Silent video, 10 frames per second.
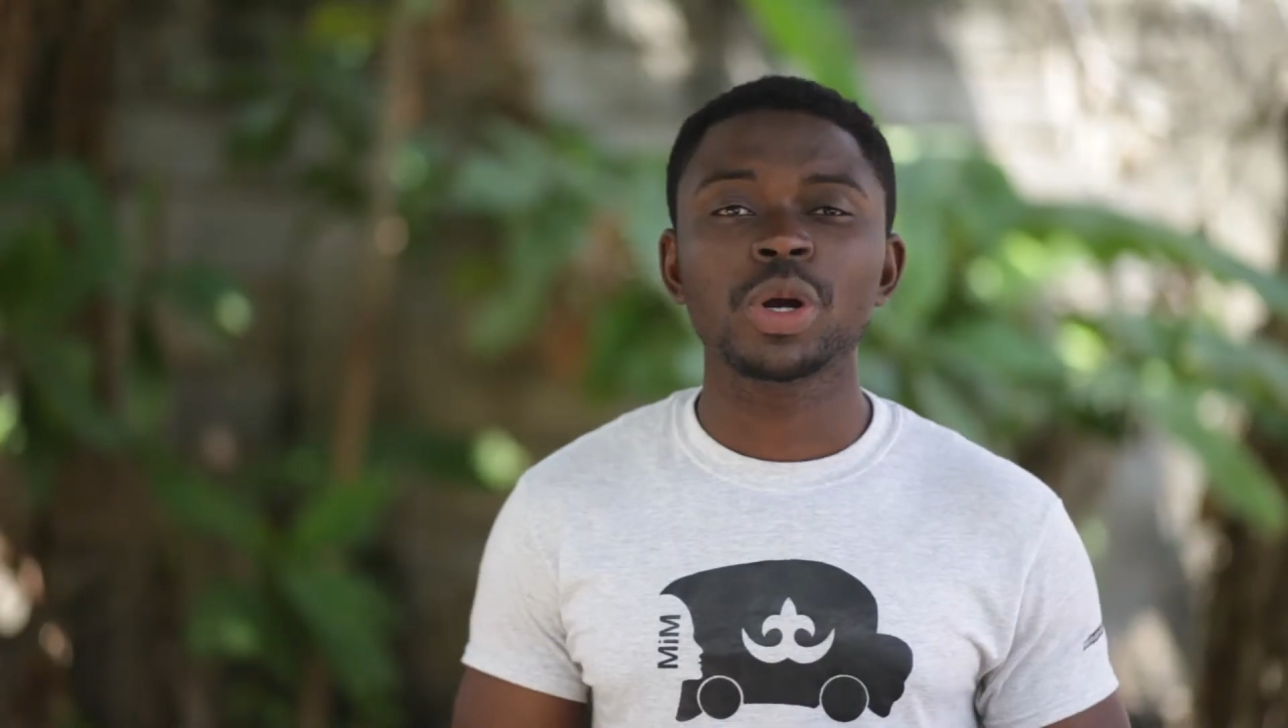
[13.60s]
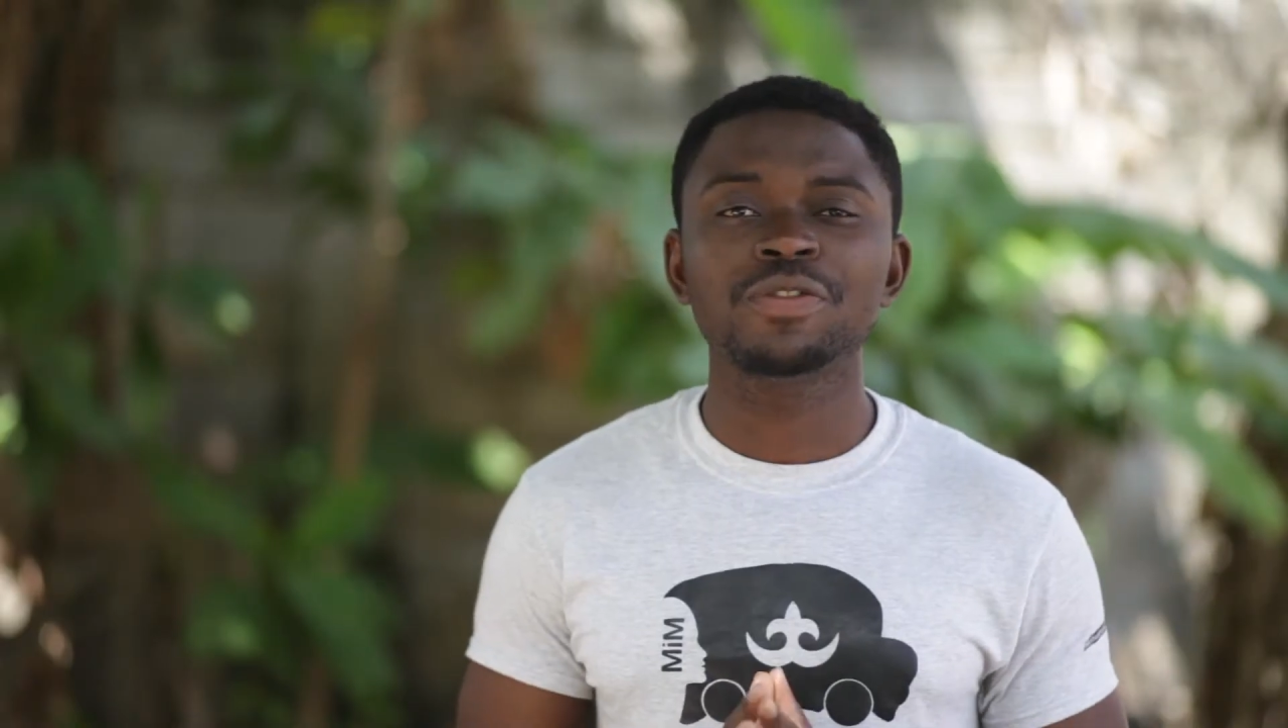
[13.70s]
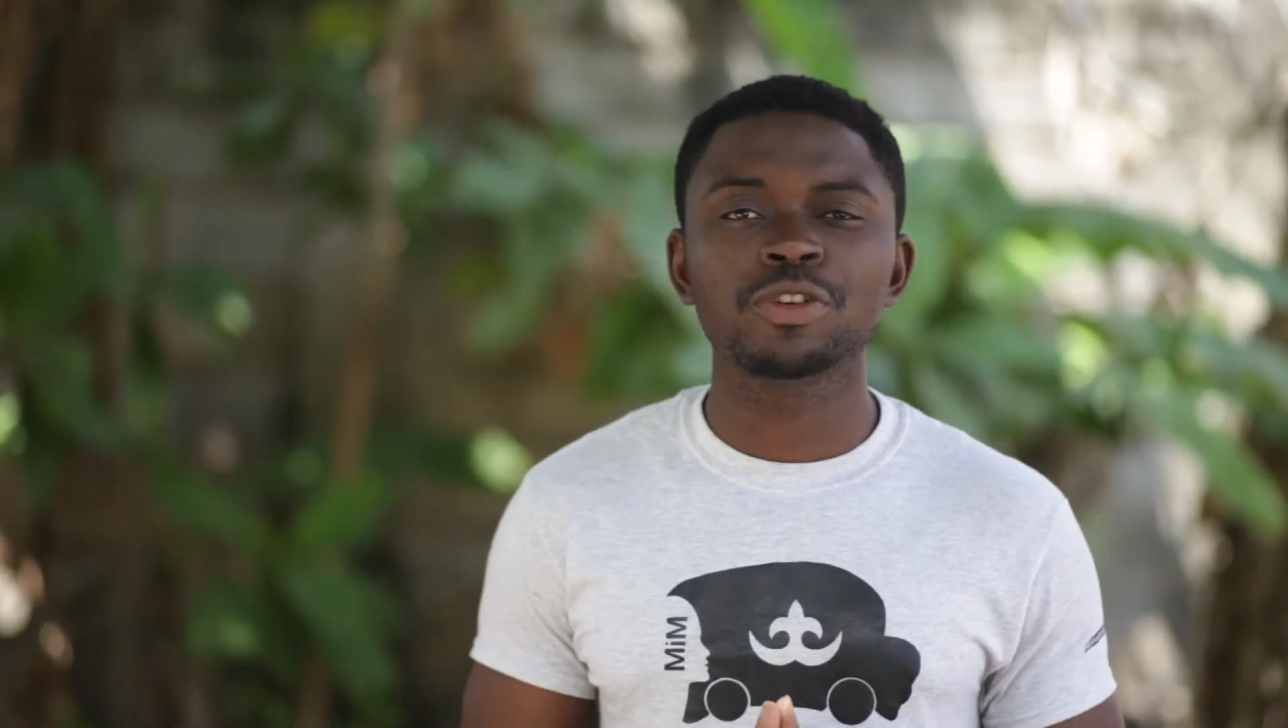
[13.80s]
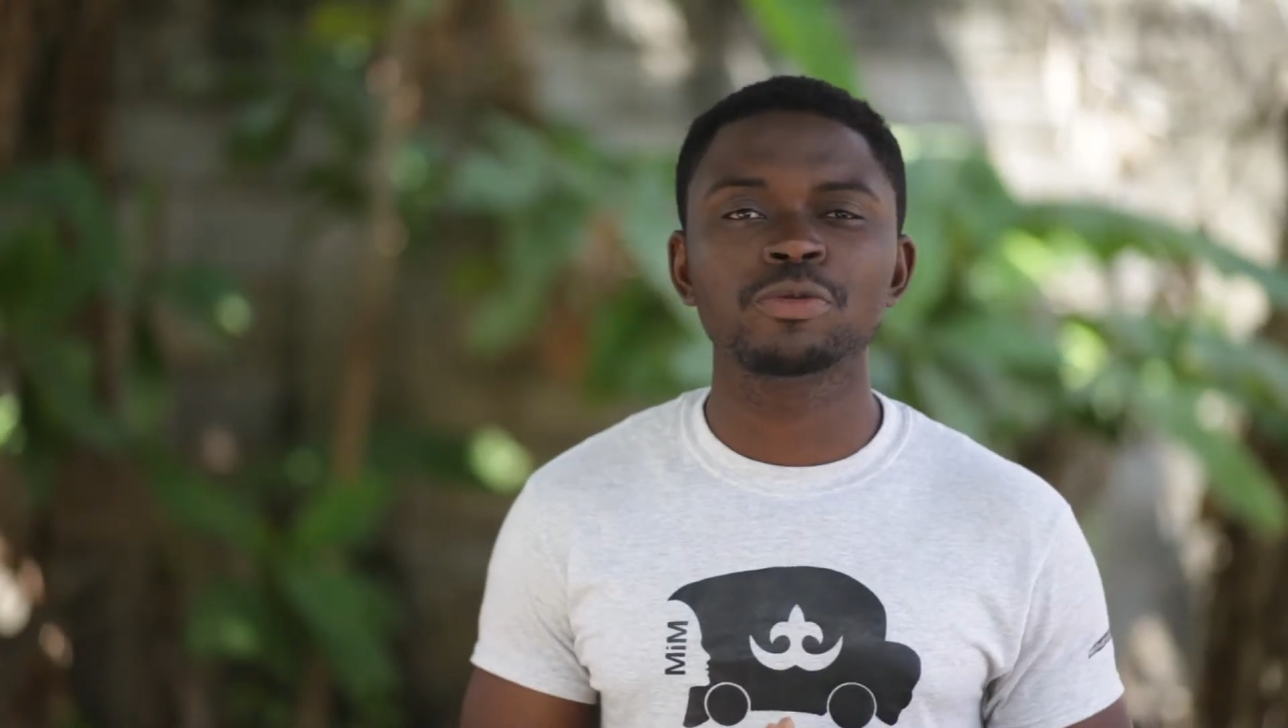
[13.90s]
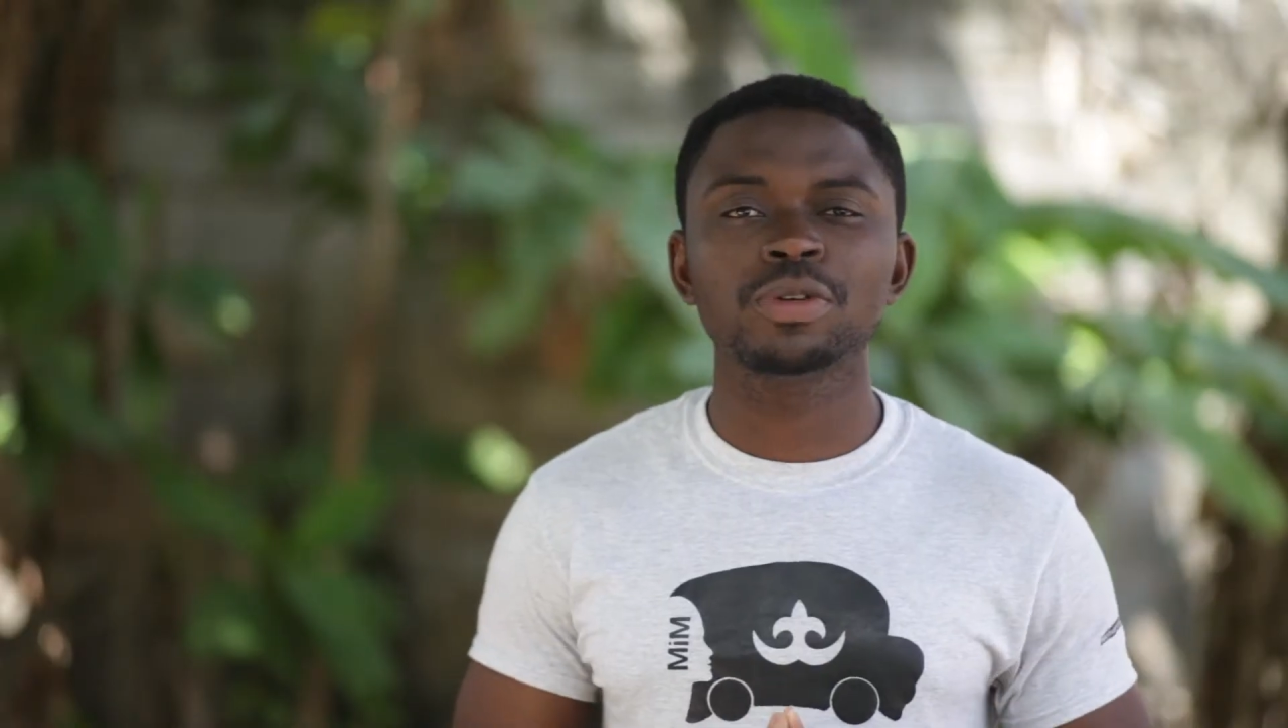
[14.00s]

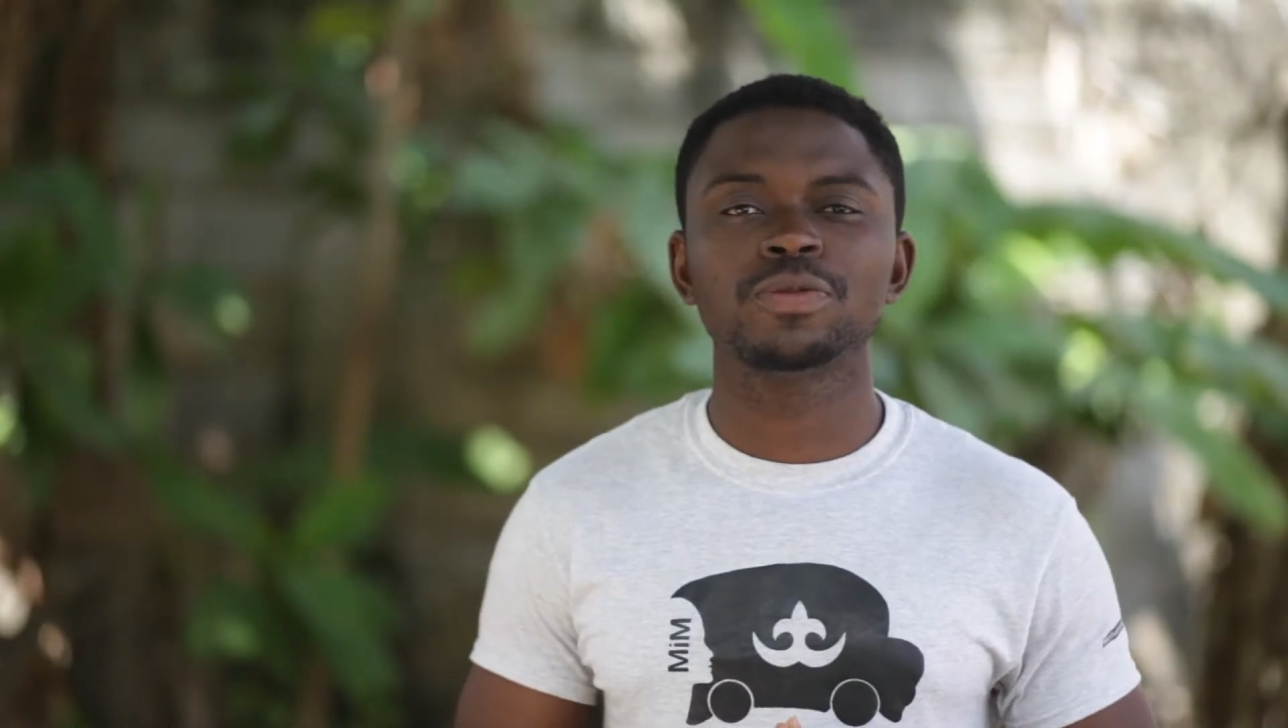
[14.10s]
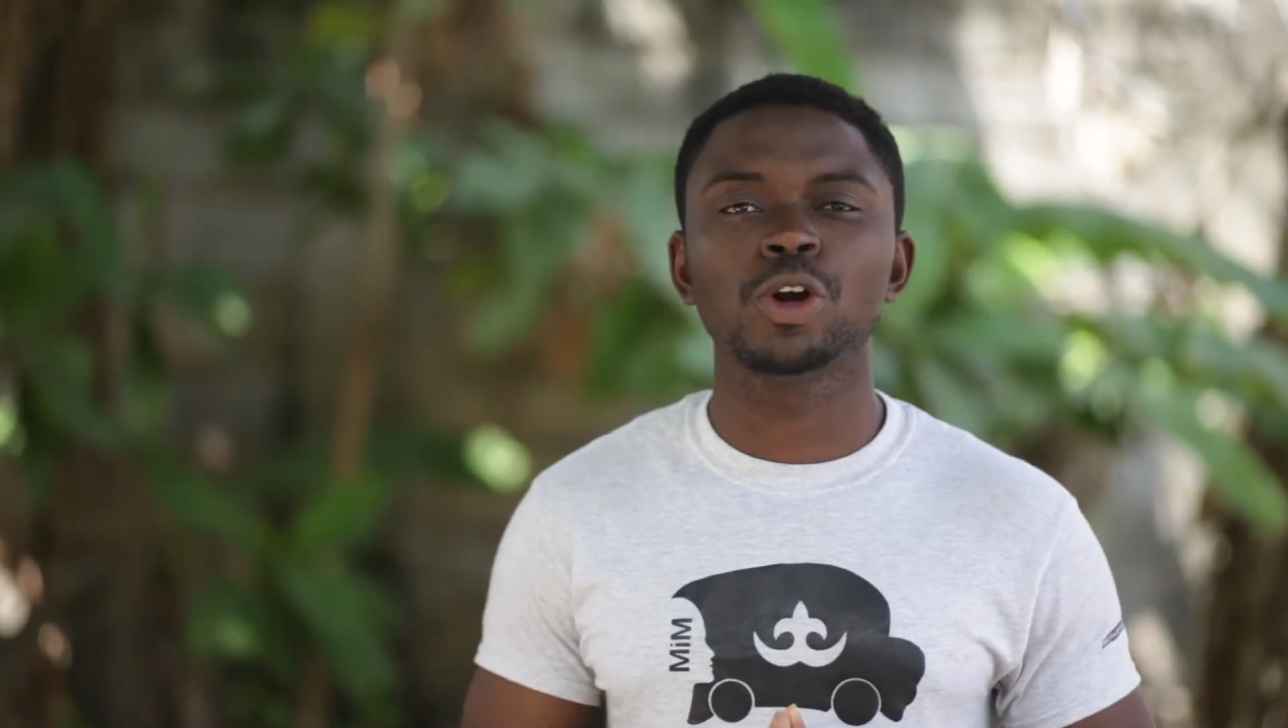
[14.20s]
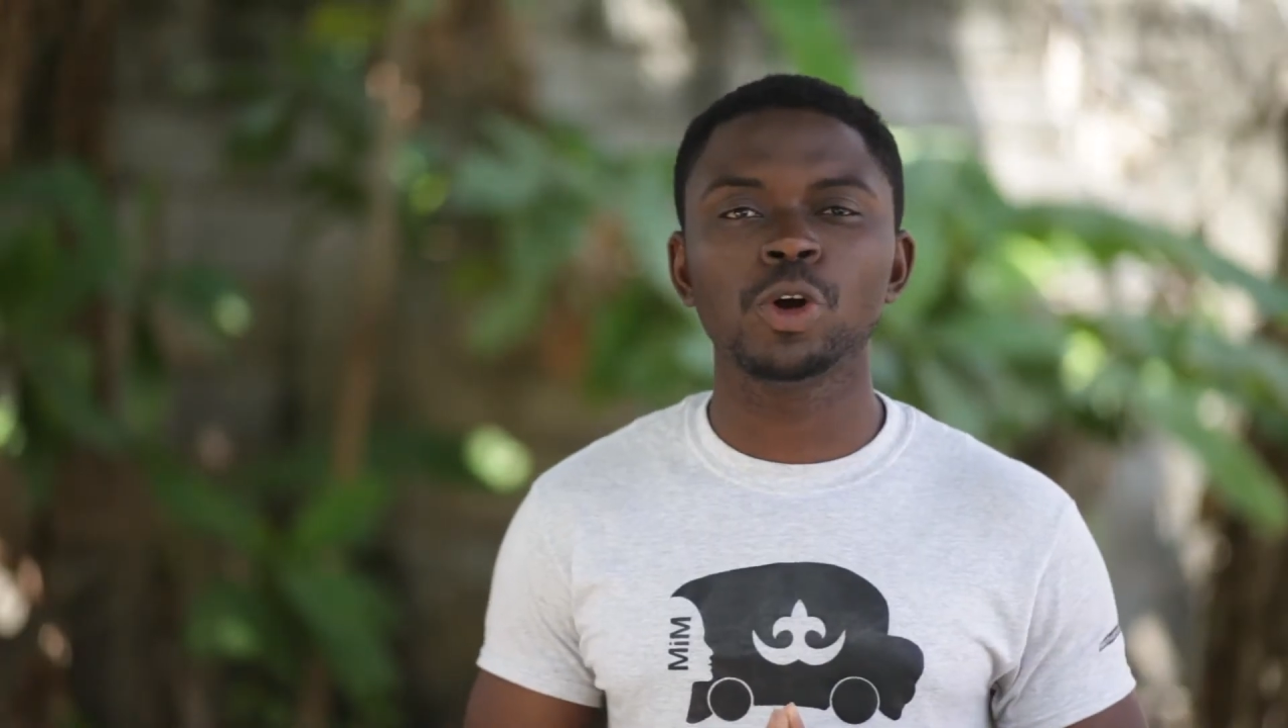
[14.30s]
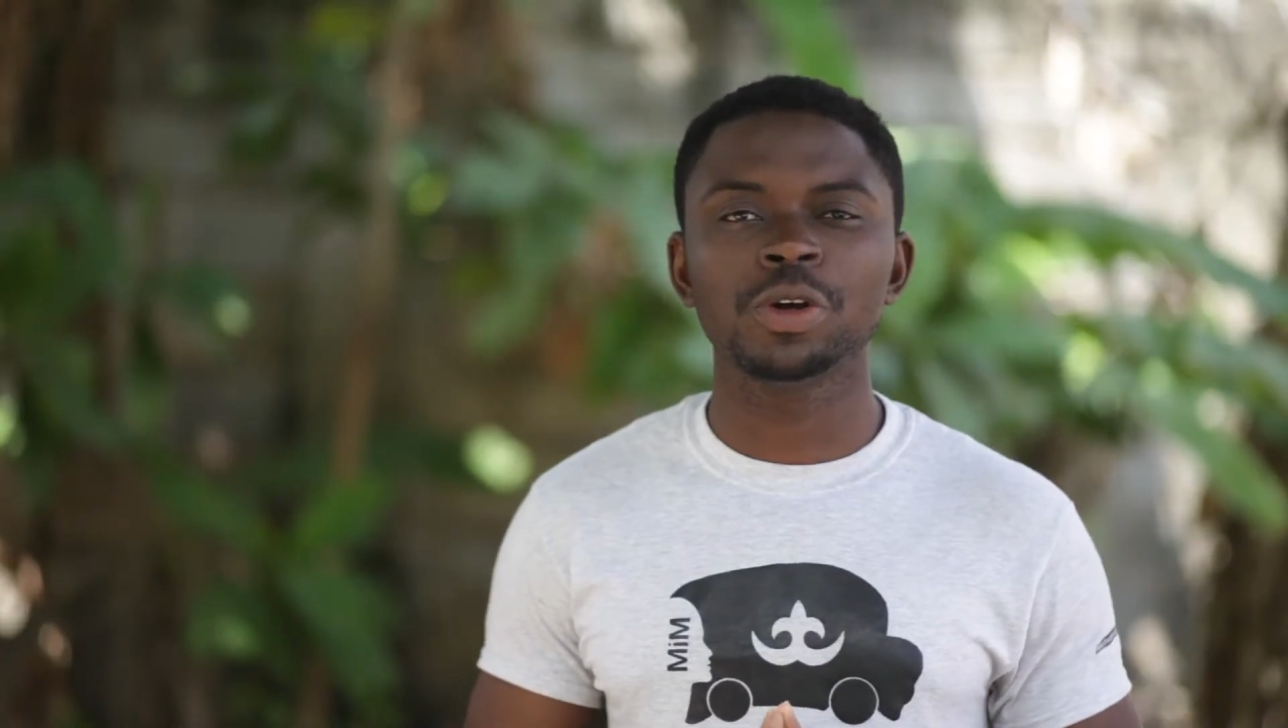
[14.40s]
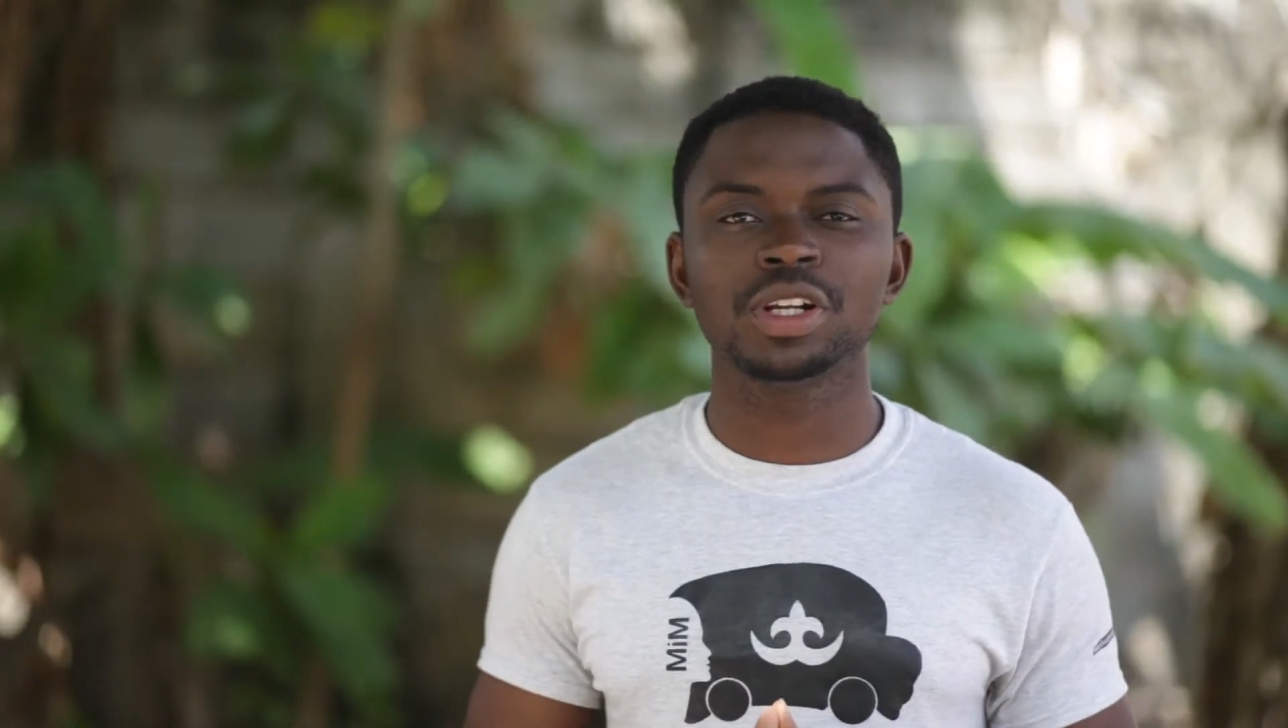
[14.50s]
if you've been
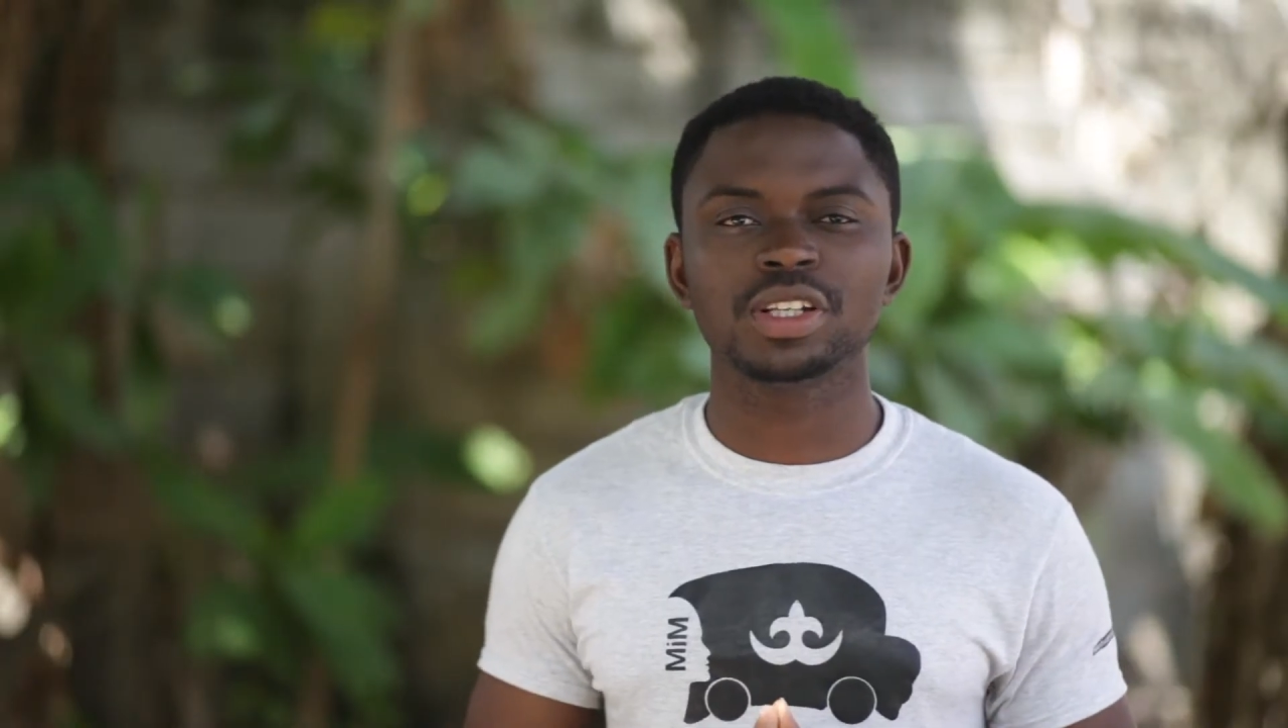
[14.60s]
following